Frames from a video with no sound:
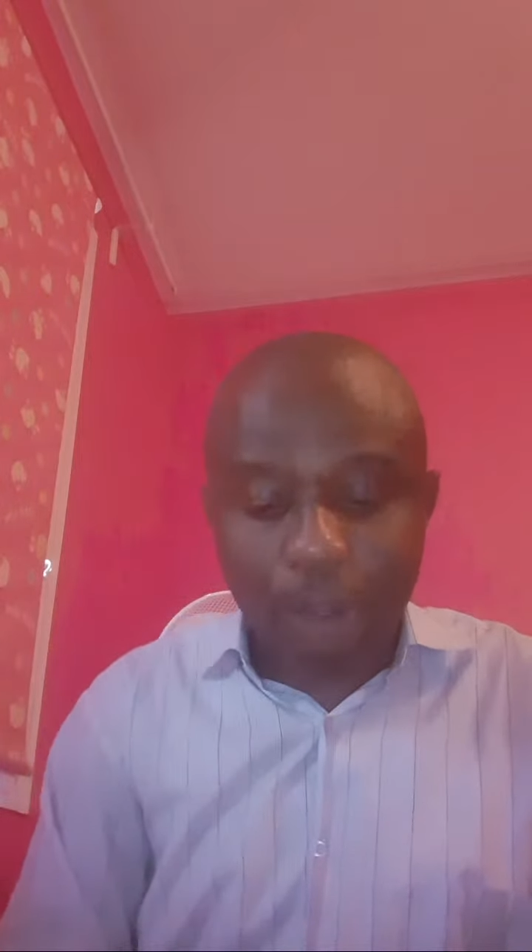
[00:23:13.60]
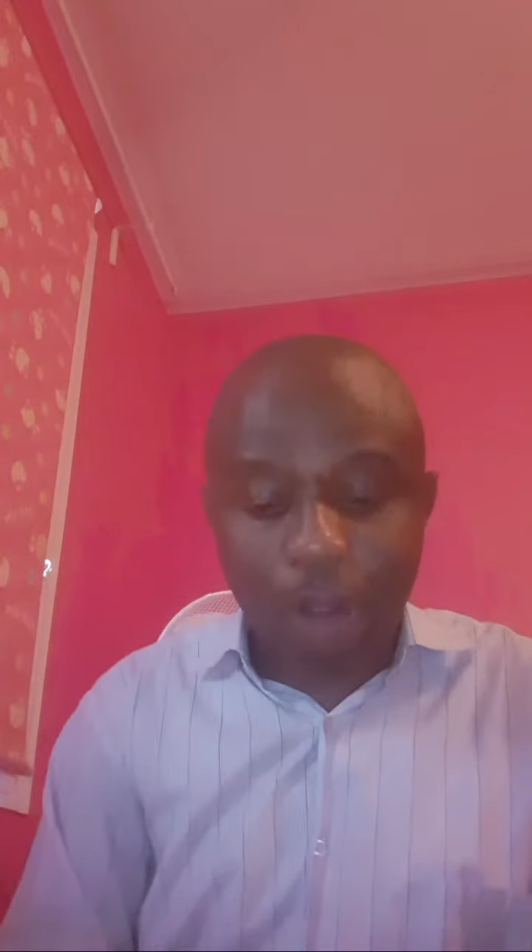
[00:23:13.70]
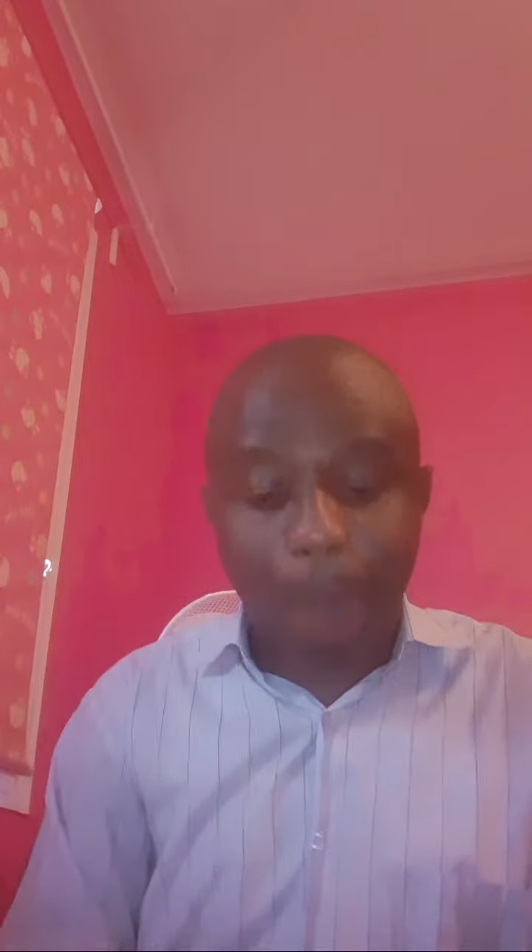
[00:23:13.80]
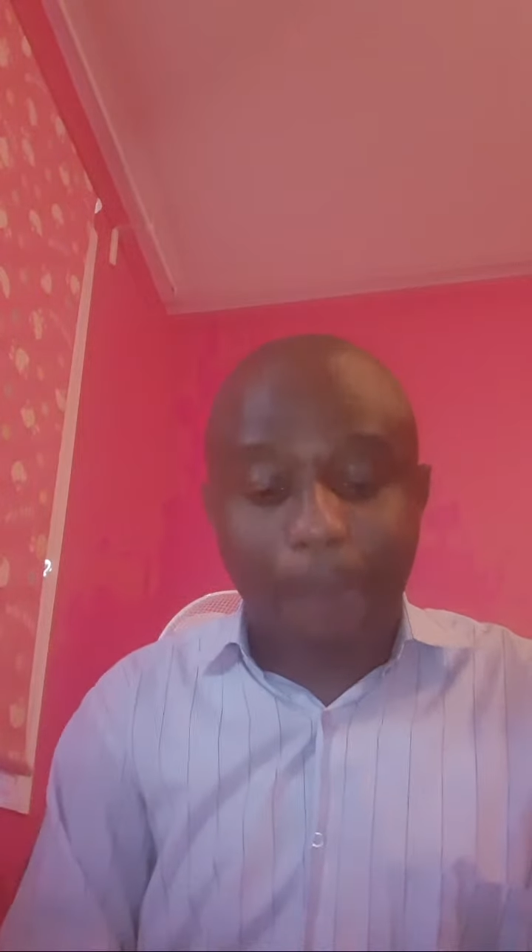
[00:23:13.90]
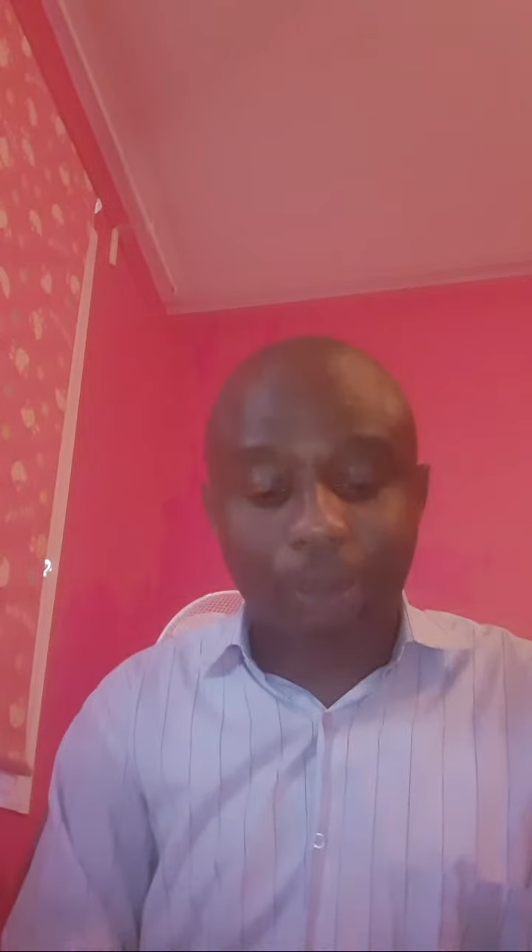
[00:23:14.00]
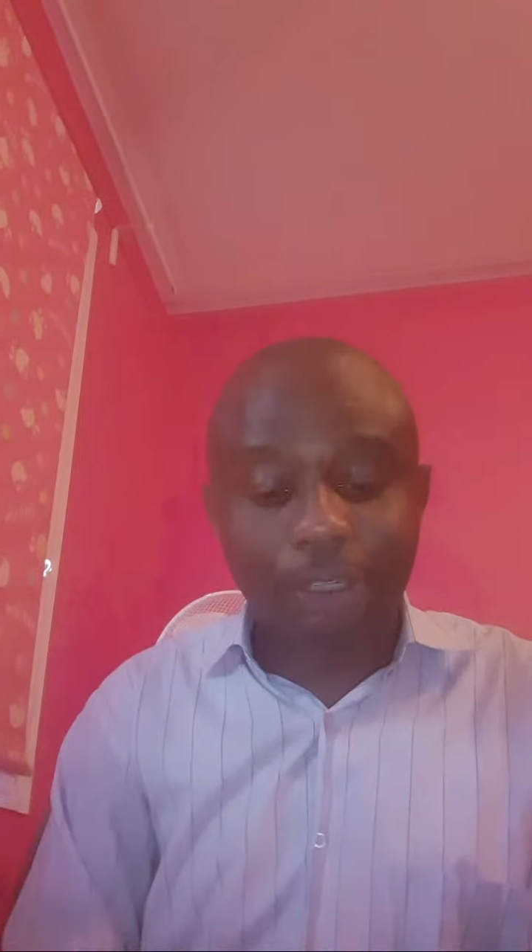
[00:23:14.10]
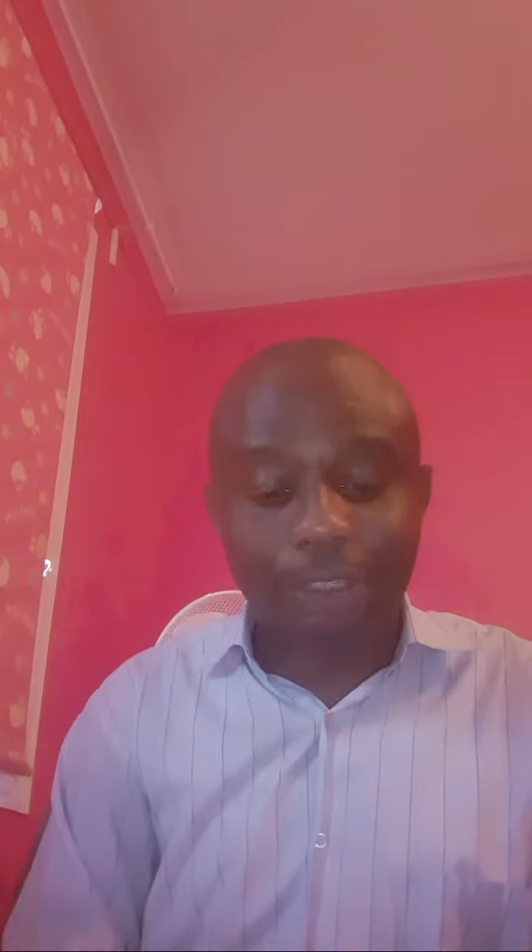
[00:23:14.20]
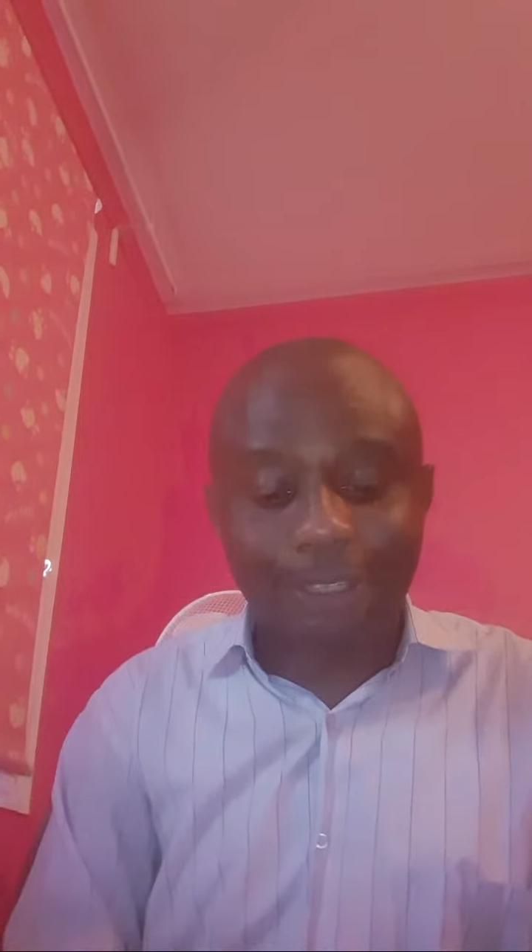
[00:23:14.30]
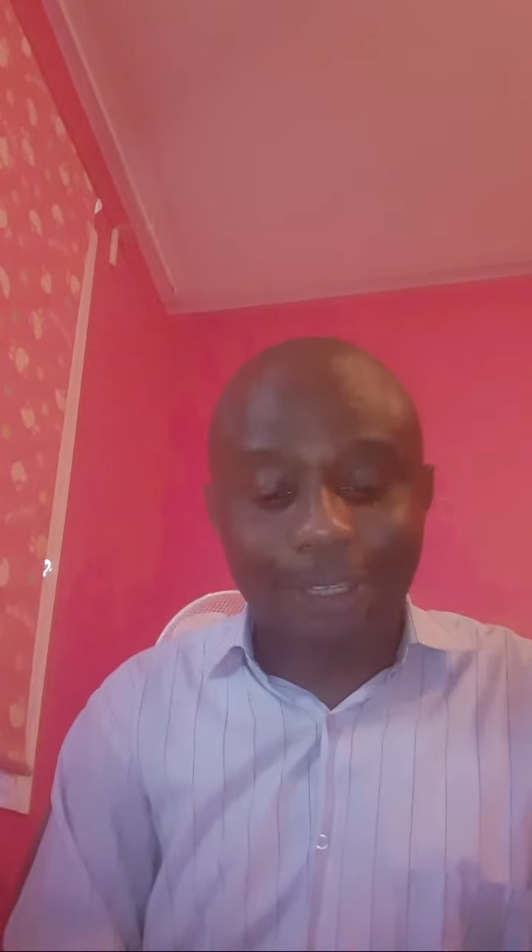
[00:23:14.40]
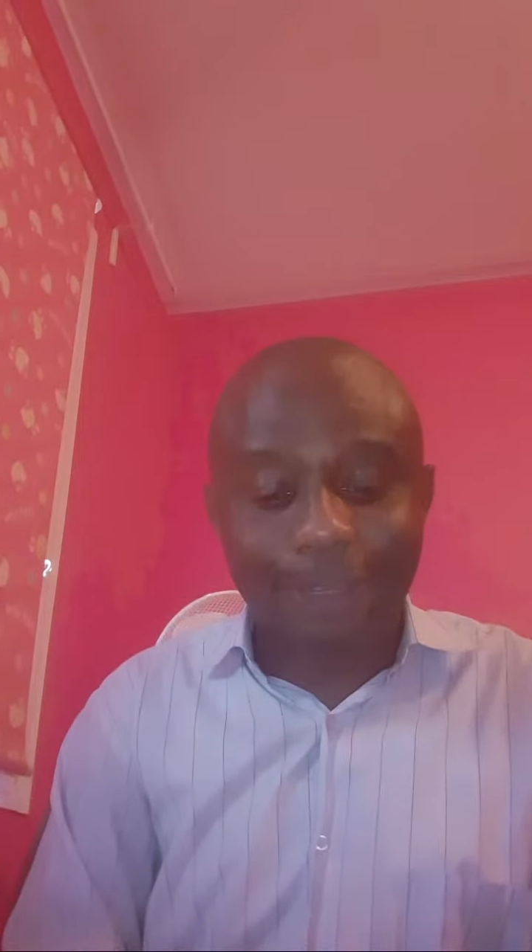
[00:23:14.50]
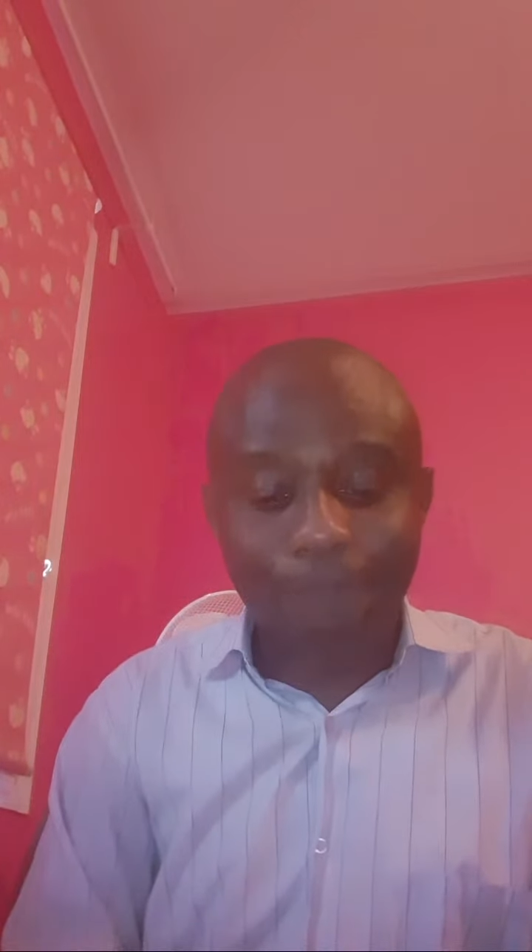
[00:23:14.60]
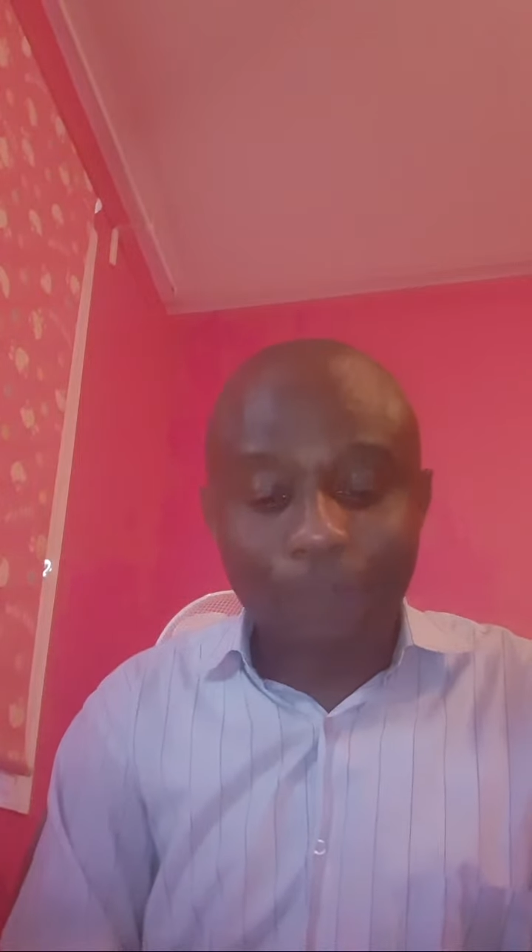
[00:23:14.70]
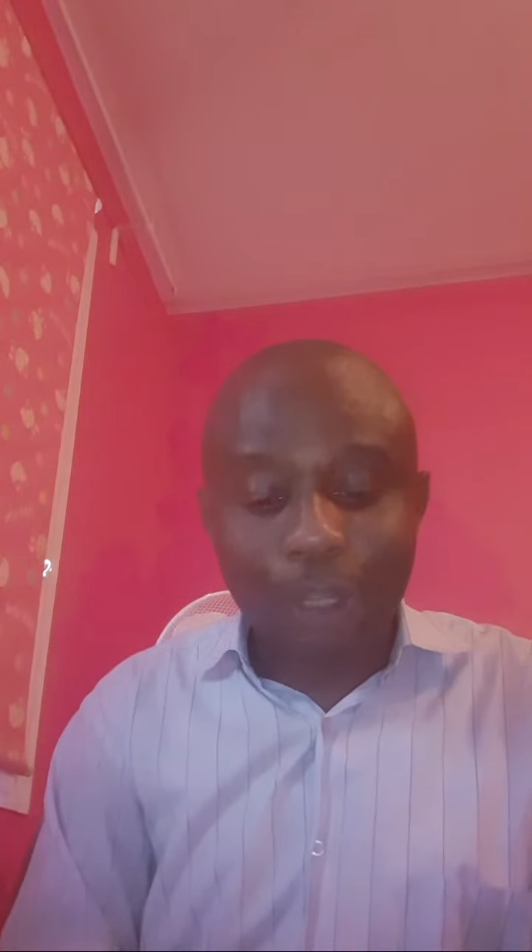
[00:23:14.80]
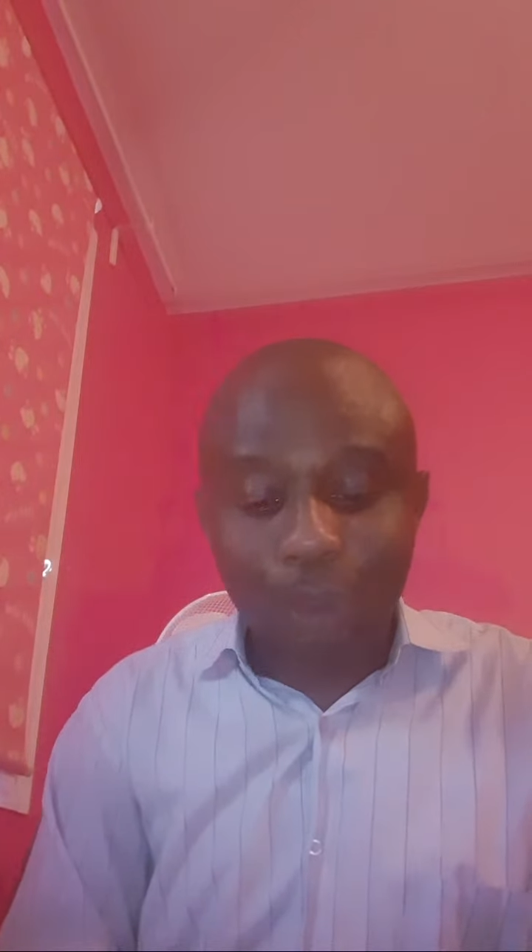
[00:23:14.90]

opportunity